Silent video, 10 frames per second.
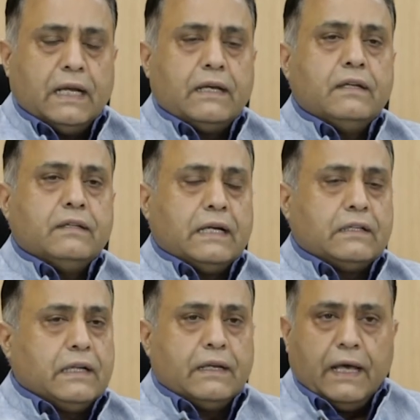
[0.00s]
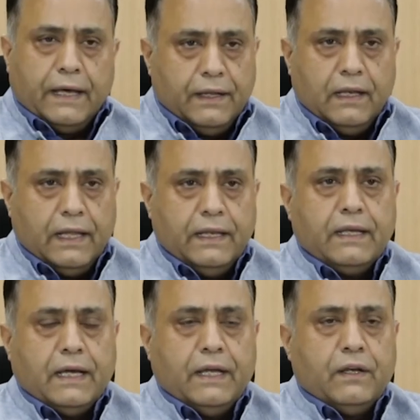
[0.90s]
that that can annul any
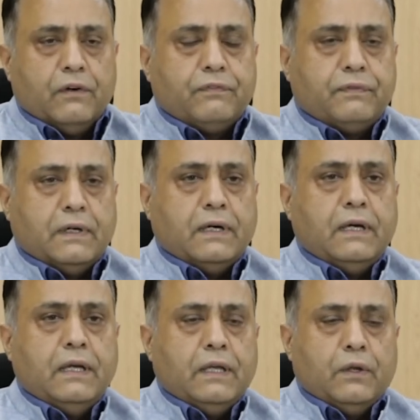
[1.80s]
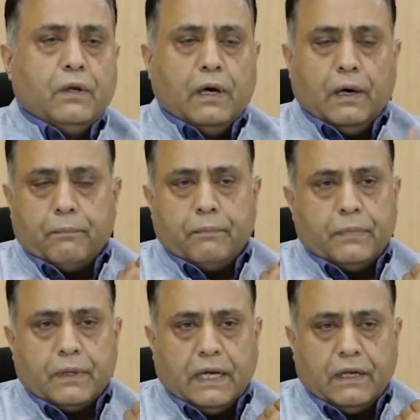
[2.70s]
kind of uh, you know
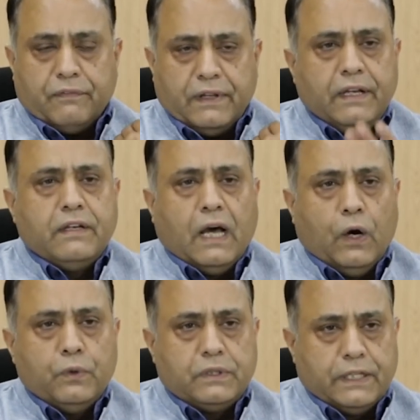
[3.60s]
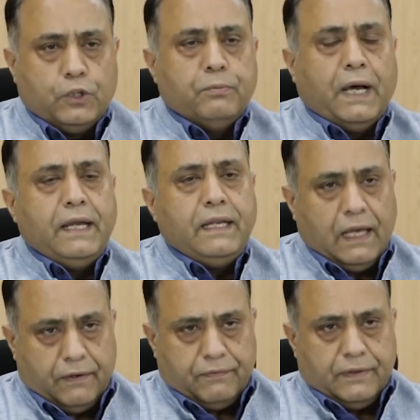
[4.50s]
a kind of any doubt that you might
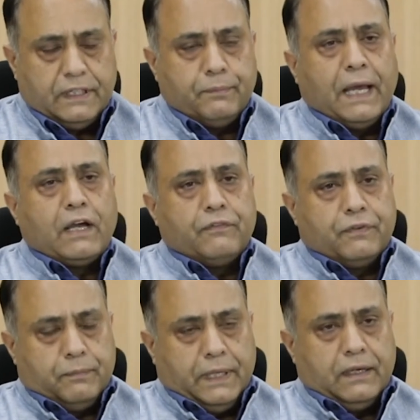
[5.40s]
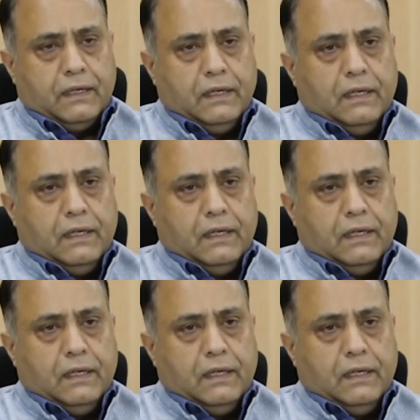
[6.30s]
have at the back of your mind.